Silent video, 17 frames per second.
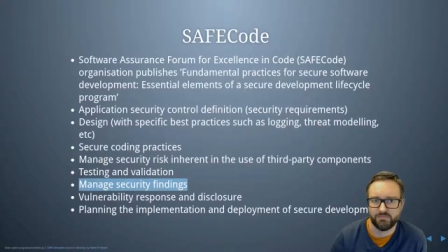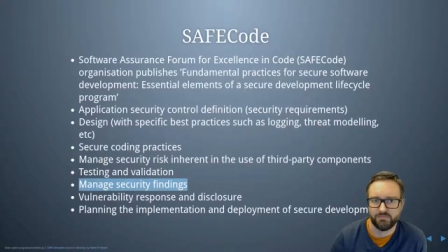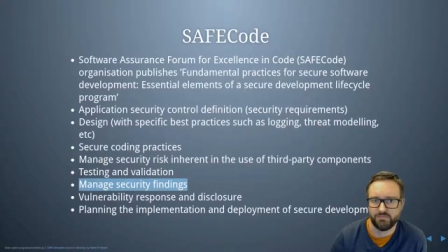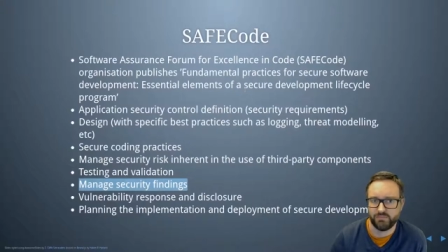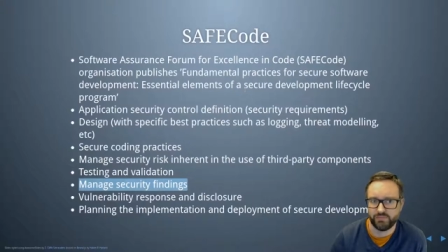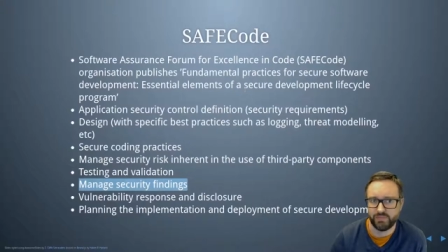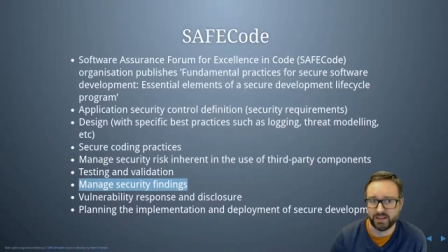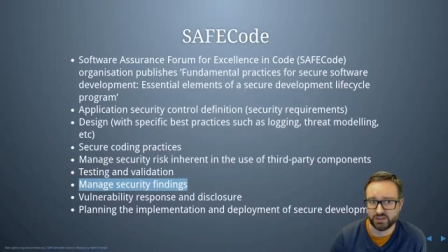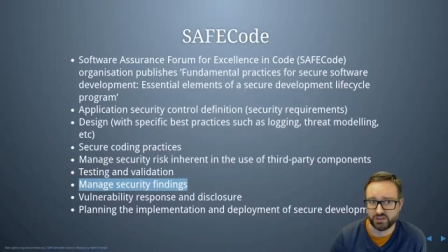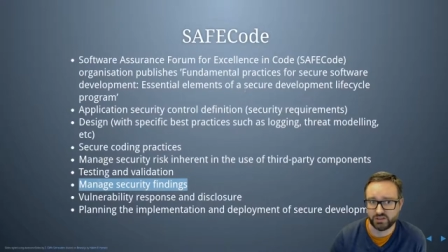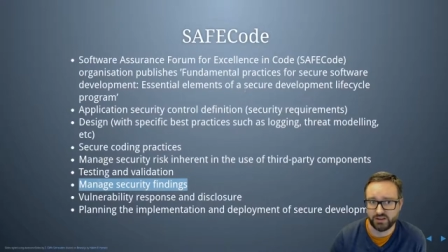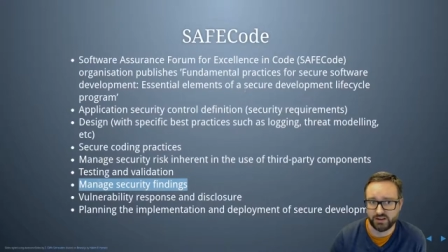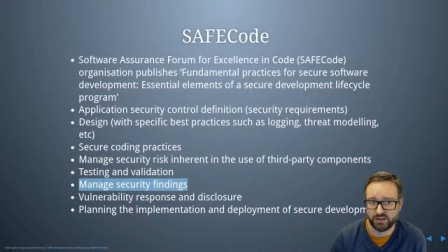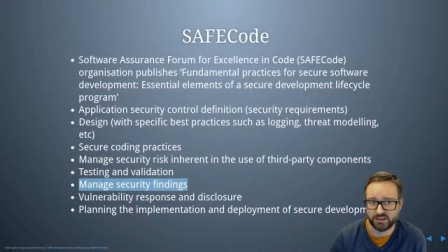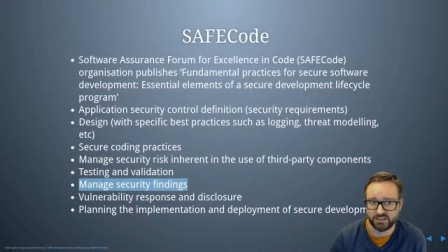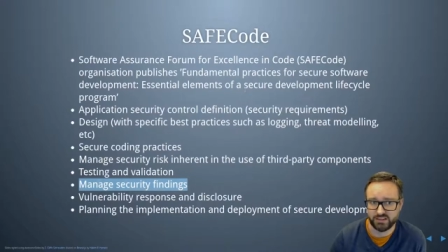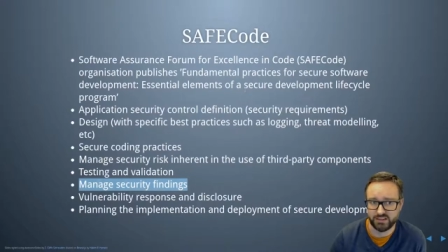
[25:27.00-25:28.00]
make sure you're
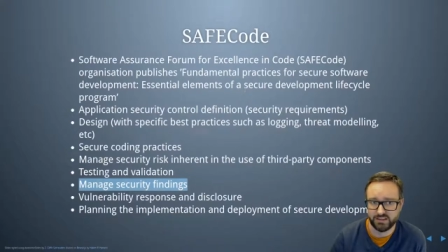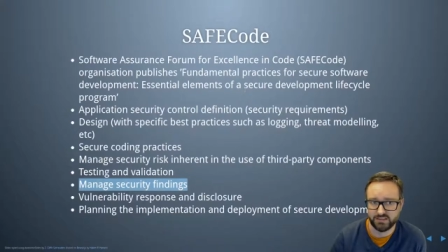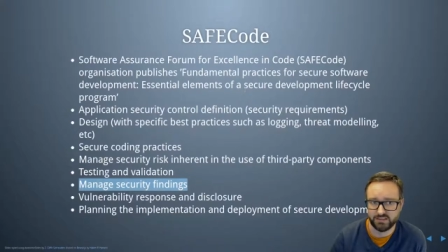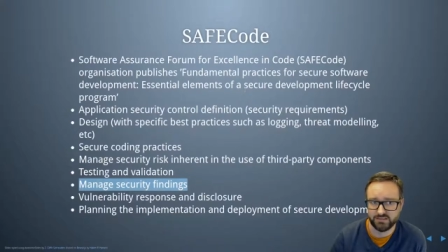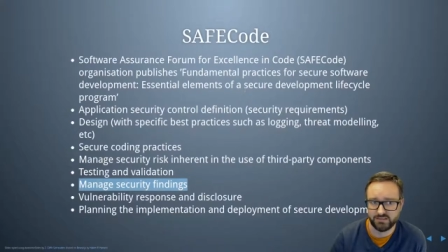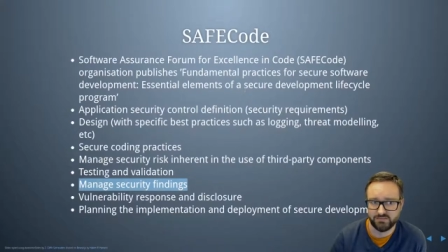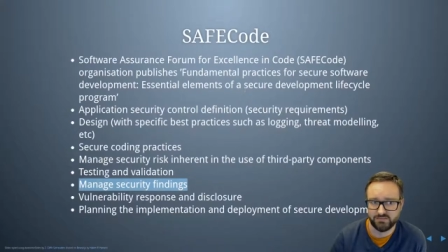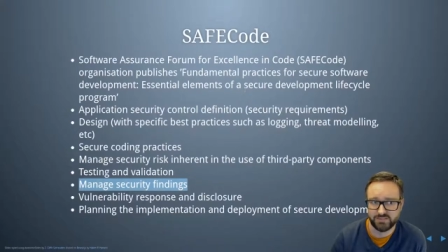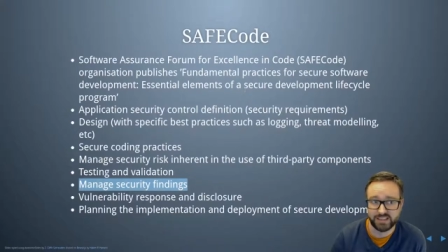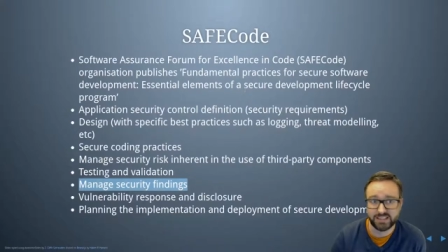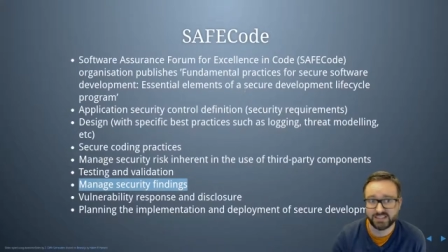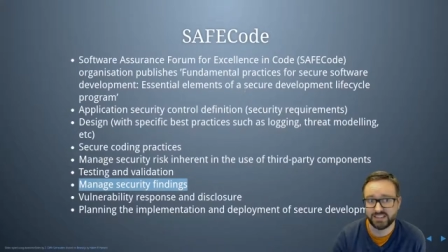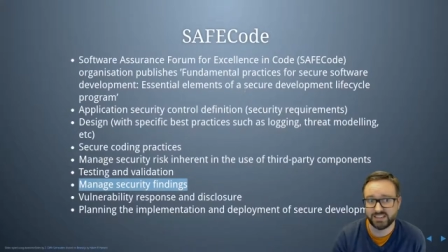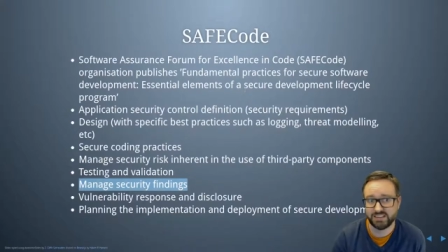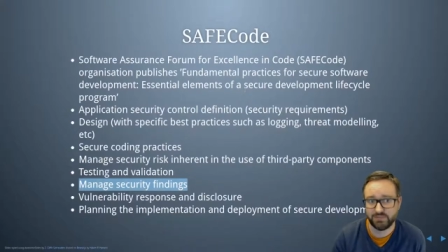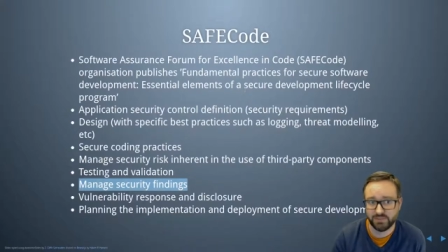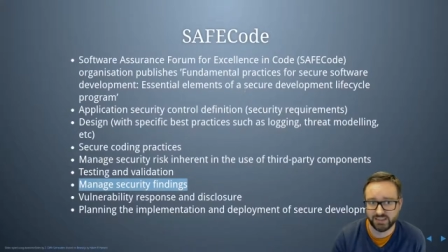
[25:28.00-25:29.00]
actually
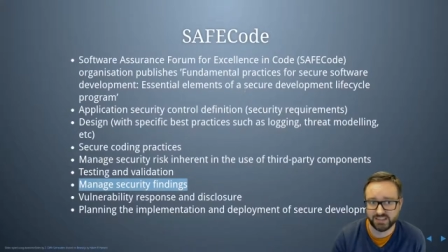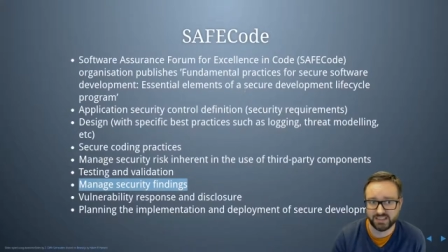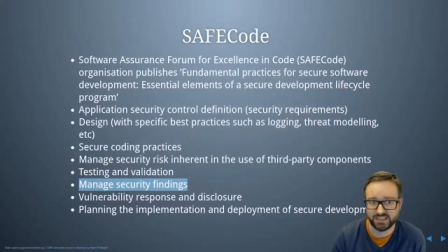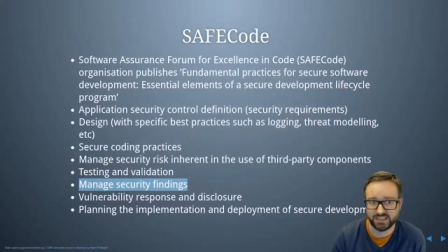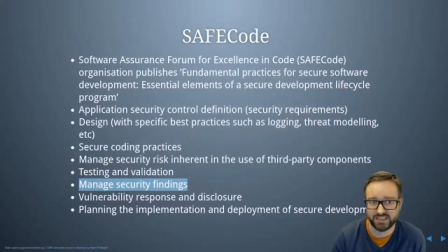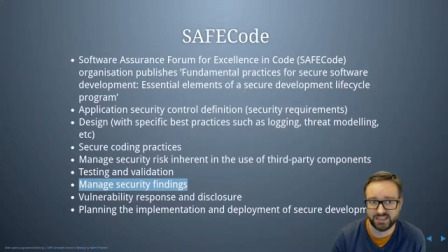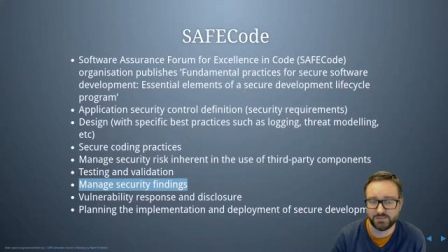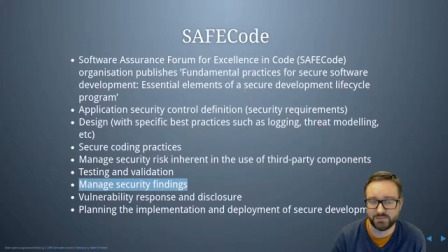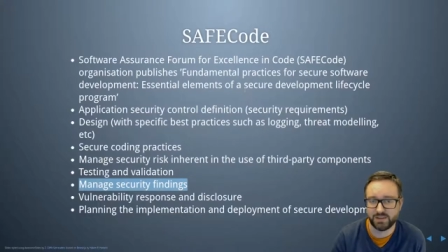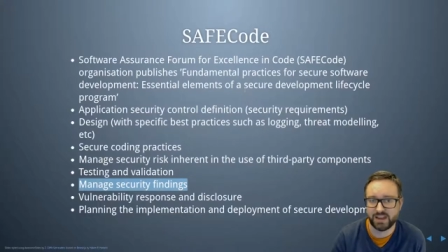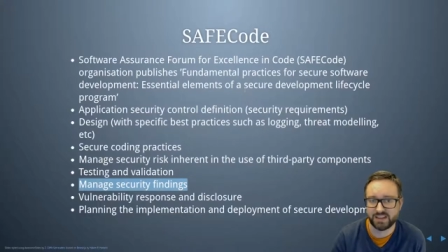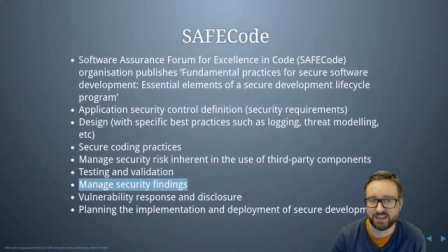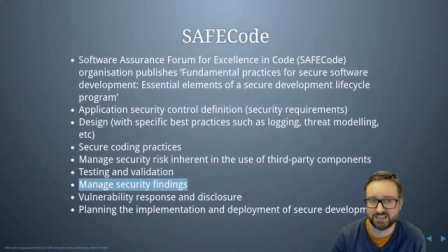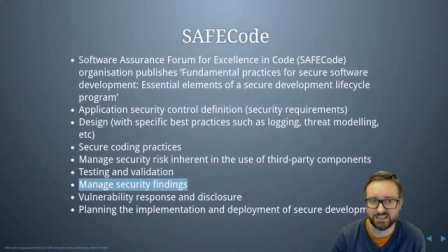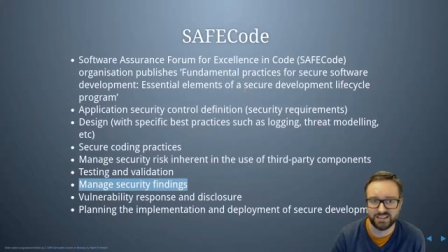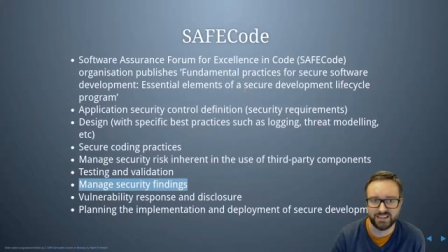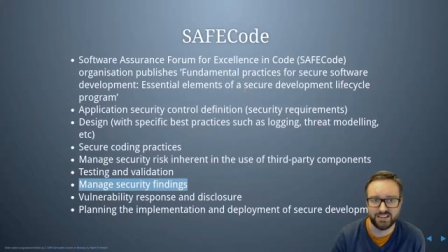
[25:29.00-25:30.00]
testing for these things, but
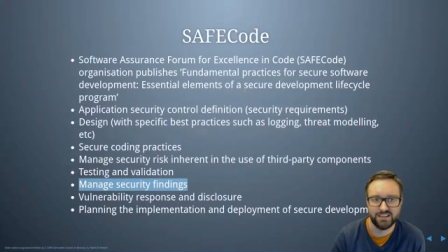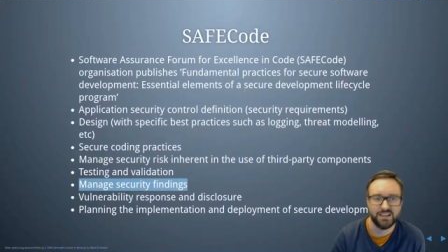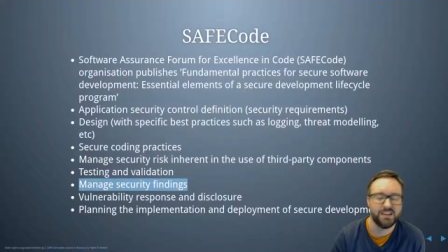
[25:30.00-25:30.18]
actually